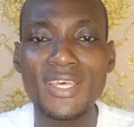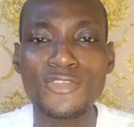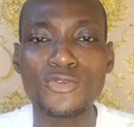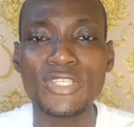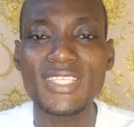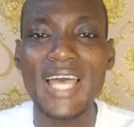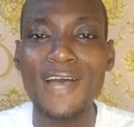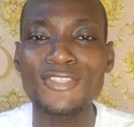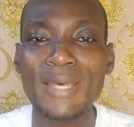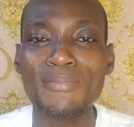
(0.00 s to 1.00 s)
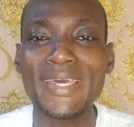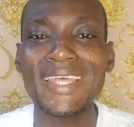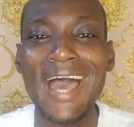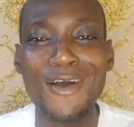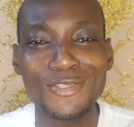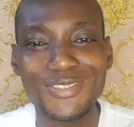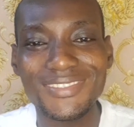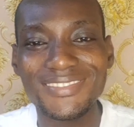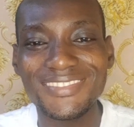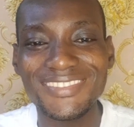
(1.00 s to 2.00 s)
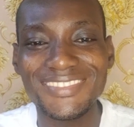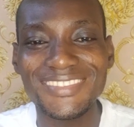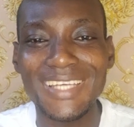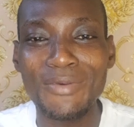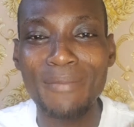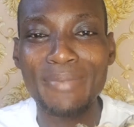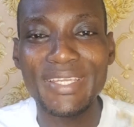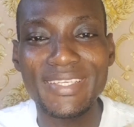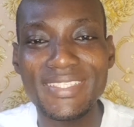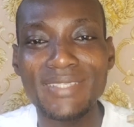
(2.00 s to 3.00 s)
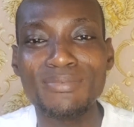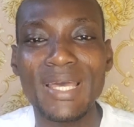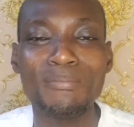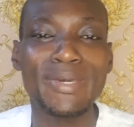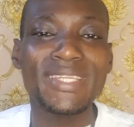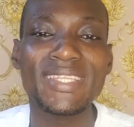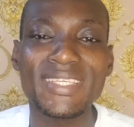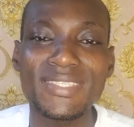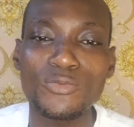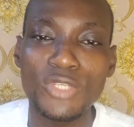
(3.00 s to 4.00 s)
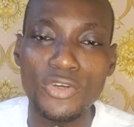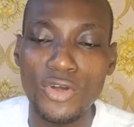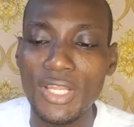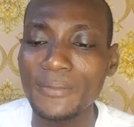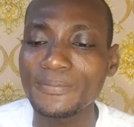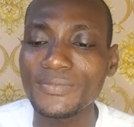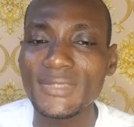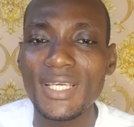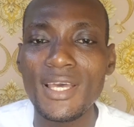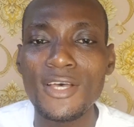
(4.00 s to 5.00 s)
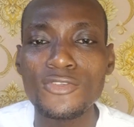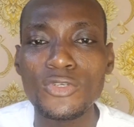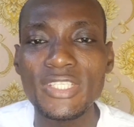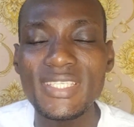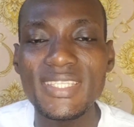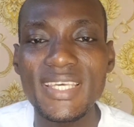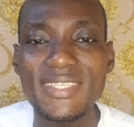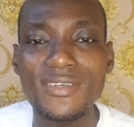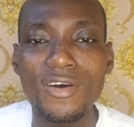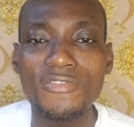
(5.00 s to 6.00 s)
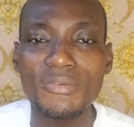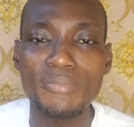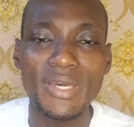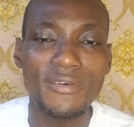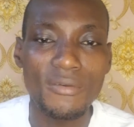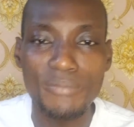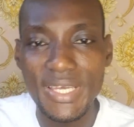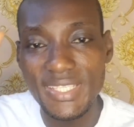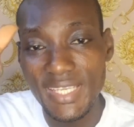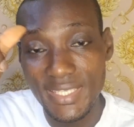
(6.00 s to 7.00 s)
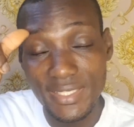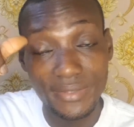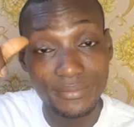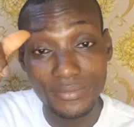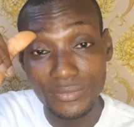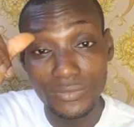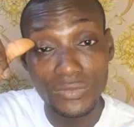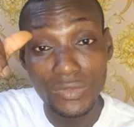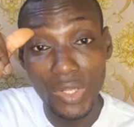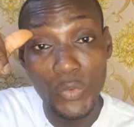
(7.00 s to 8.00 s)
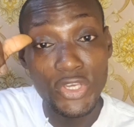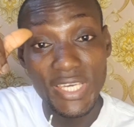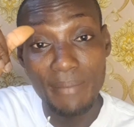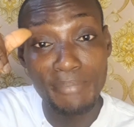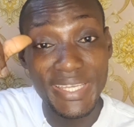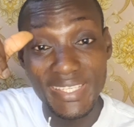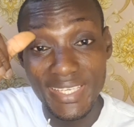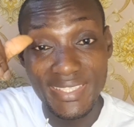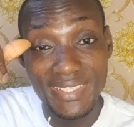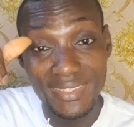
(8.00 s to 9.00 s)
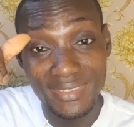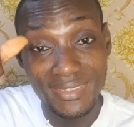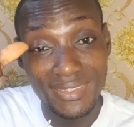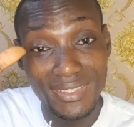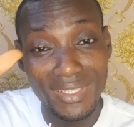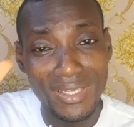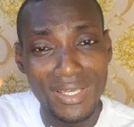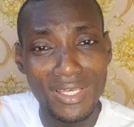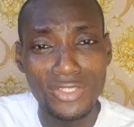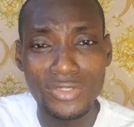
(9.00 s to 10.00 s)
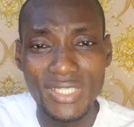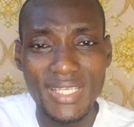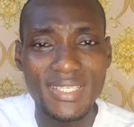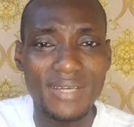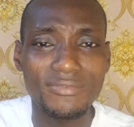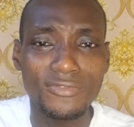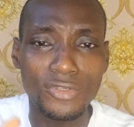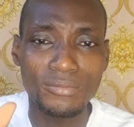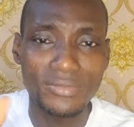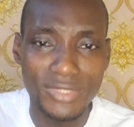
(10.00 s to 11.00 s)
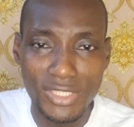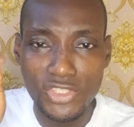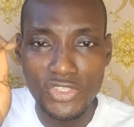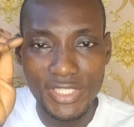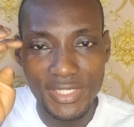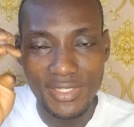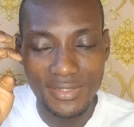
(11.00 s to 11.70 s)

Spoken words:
So this house, now bed house, now where bed they sleep, now bed nest with the column. So this nest of a bed or bed nest, when you get bed nest, you get them from the tree.